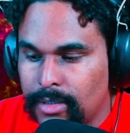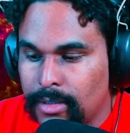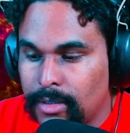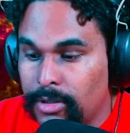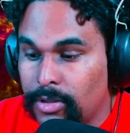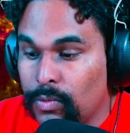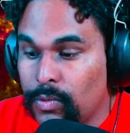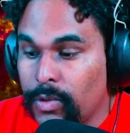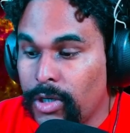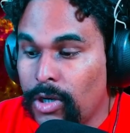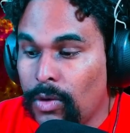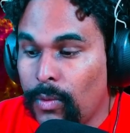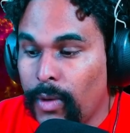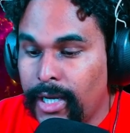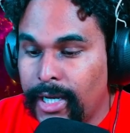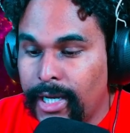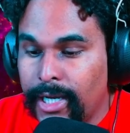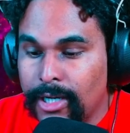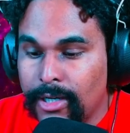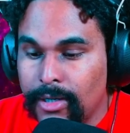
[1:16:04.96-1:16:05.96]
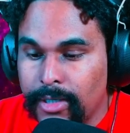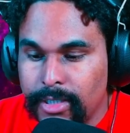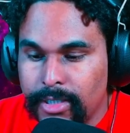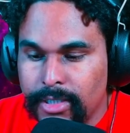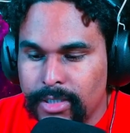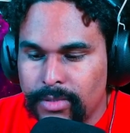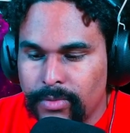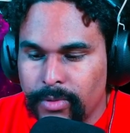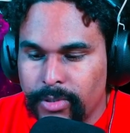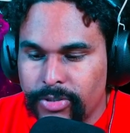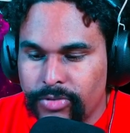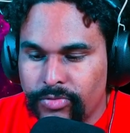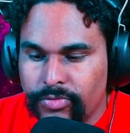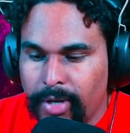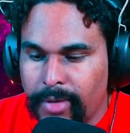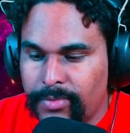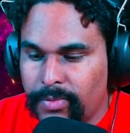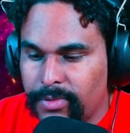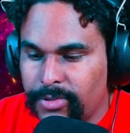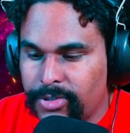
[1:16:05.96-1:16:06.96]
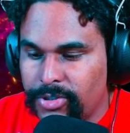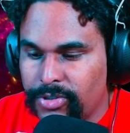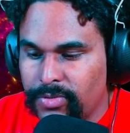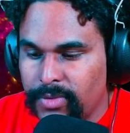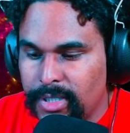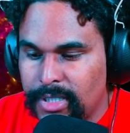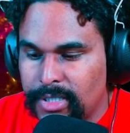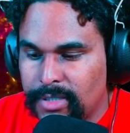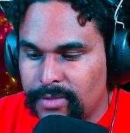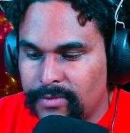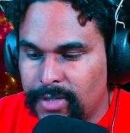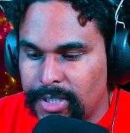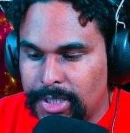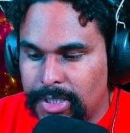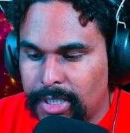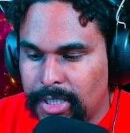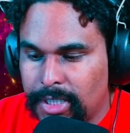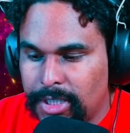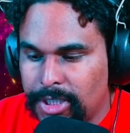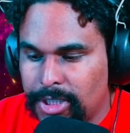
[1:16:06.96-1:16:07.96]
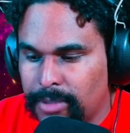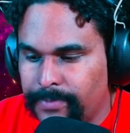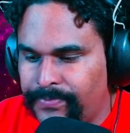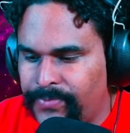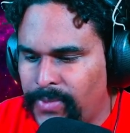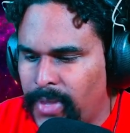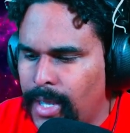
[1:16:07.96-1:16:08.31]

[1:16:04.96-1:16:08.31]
the railway areas were draped with trees and vegetation,